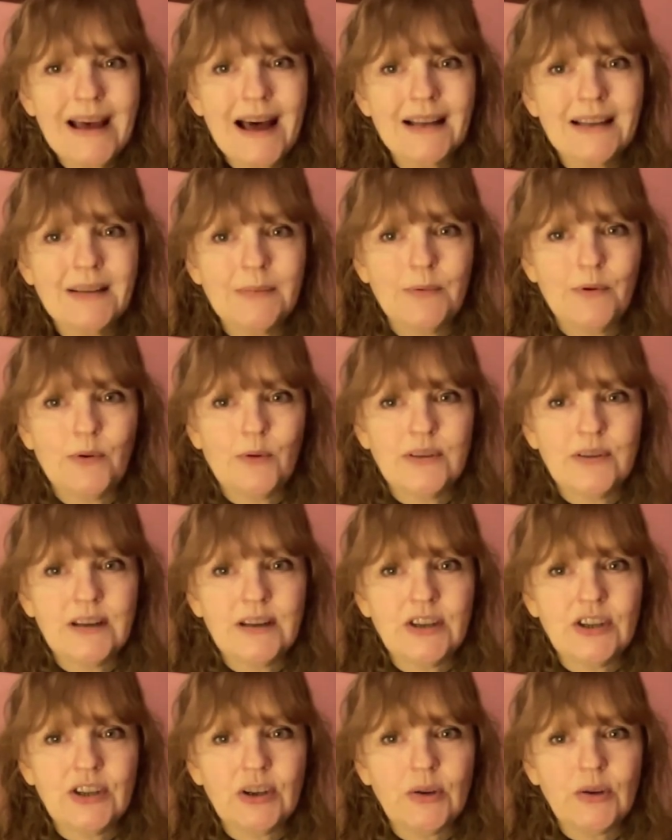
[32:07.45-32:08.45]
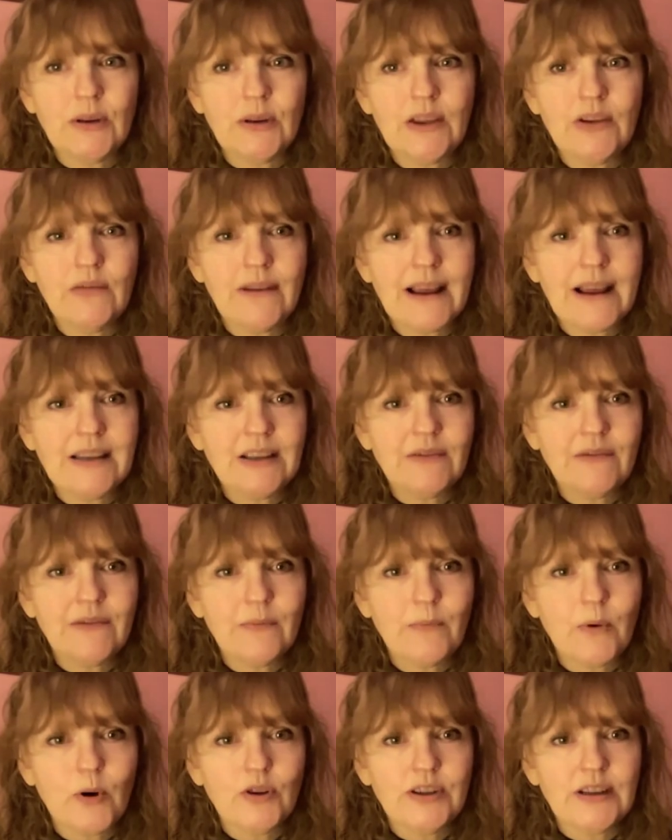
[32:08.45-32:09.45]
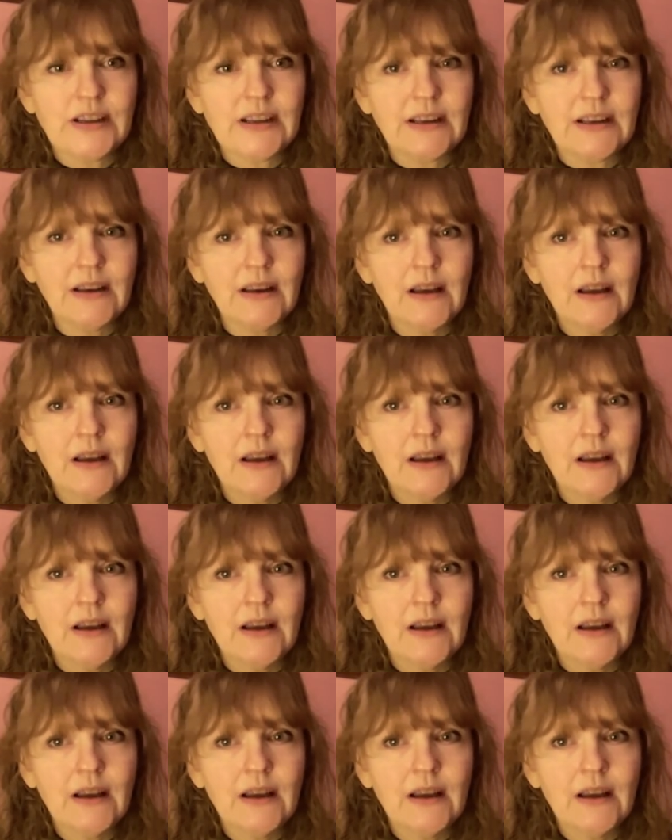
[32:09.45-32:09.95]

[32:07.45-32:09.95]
adipose tissue in the rest of the body.